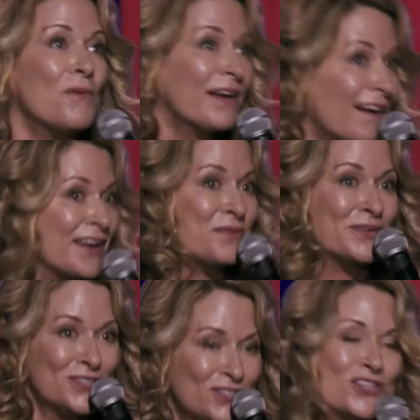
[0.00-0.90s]
"Oh my god, he
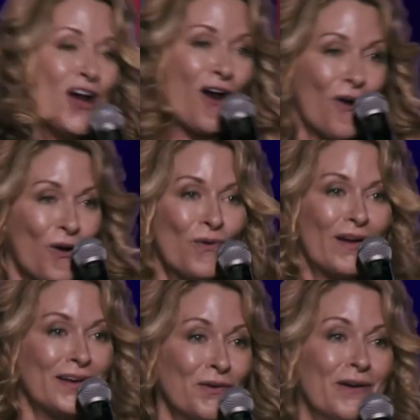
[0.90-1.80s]
was
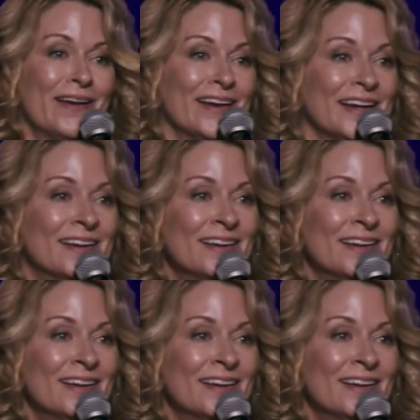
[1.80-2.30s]
so annoying."